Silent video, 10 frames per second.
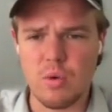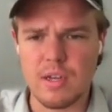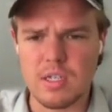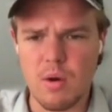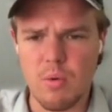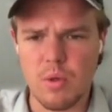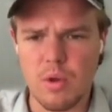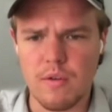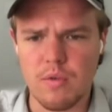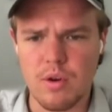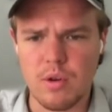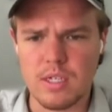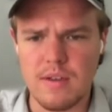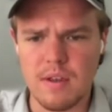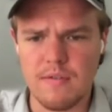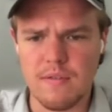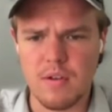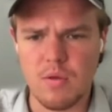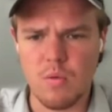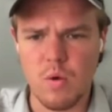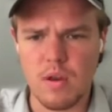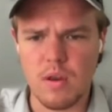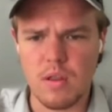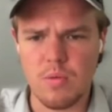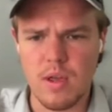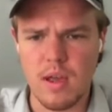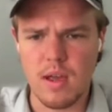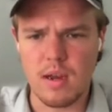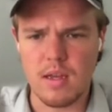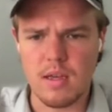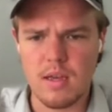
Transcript: That's not what we're looking for here. Let's see if we can find the one that we had